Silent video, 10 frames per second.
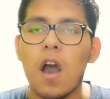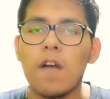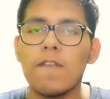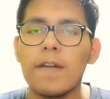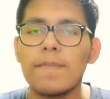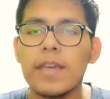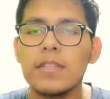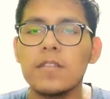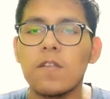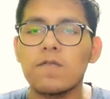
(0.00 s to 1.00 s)
of a
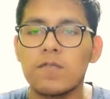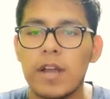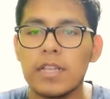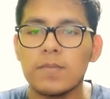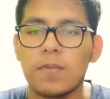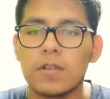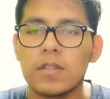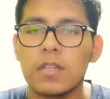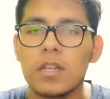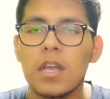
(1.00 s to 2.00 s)
means of
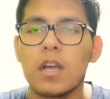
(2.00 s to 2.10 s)
transport,